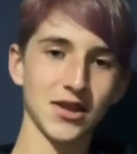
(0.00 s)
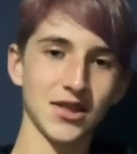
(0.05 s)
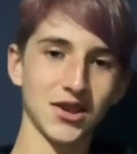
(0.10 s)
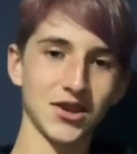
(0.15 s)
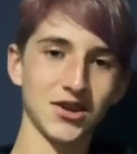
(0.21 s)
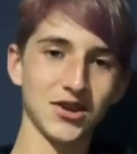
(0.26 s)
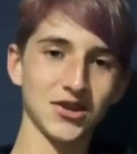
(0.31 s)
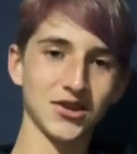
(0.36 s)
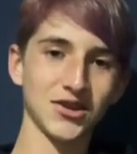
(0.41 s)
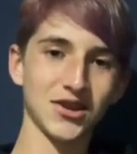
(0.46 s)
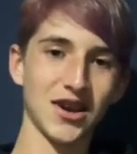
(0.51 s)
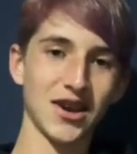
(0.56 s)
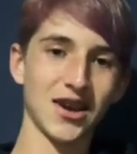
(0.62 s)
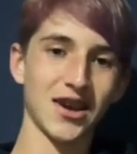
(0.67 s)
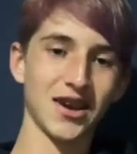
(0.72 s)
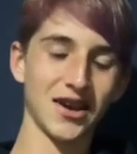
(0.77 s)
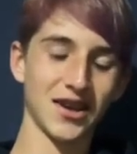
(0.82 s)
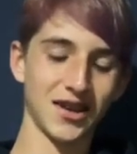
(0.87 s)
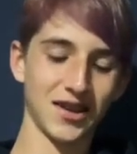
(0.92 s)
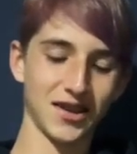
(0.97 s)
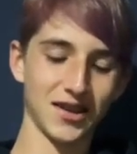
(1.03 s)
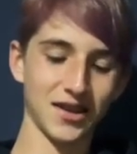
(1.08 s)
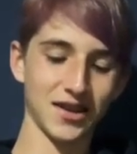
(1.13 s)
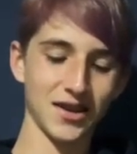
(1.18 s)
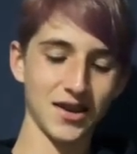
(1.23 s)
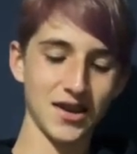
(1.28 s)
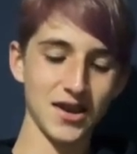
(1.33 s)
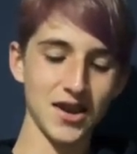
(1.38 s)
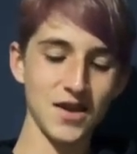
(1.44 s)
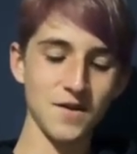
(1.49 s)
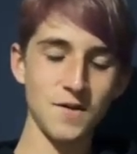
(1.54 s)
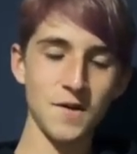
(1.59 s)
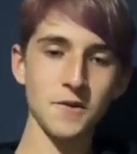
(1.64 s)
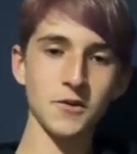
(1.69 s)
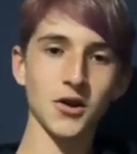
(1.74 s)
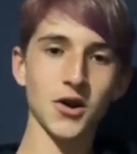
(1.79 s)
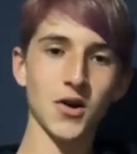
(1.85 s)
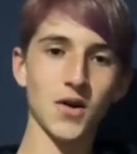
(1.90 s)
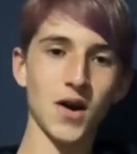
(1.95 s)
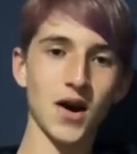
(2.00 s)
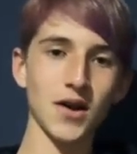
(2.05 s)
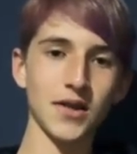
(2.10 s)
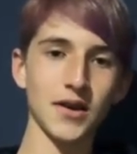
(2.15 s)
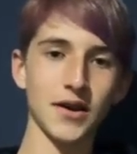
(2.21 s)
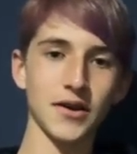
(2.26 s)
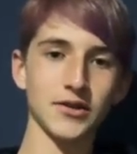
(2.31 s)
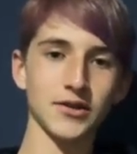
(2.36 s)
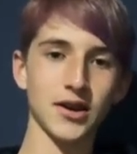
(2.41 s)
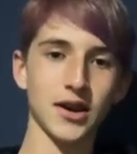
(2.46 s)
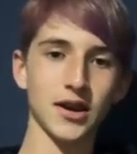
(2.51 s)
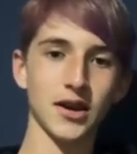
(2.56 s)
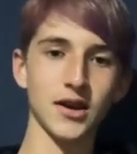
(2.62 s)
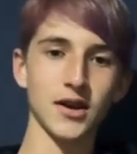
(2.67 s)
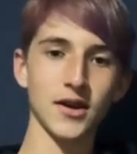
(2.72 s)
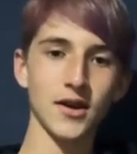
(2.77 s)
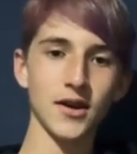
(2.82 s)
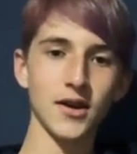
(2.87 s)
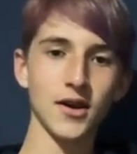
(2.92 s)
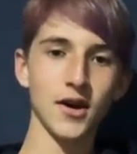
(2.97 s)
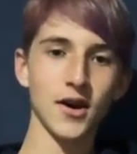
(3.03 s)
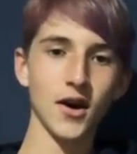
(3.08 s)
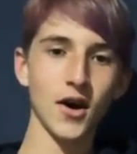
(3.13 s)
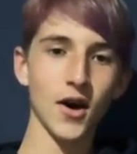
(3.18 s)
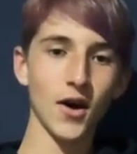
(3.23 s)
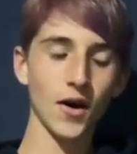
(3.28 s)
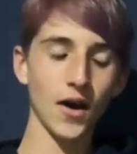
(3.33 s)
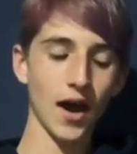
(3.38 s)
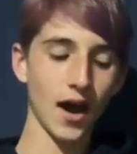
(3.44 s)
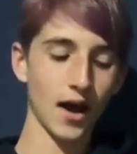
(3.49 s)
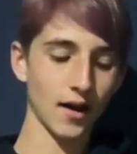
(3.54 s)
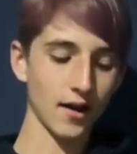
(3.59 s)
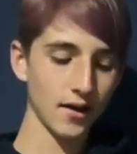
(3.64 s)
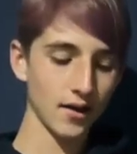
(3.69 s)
They just like, if you ever go on there, it's like, oh yeah,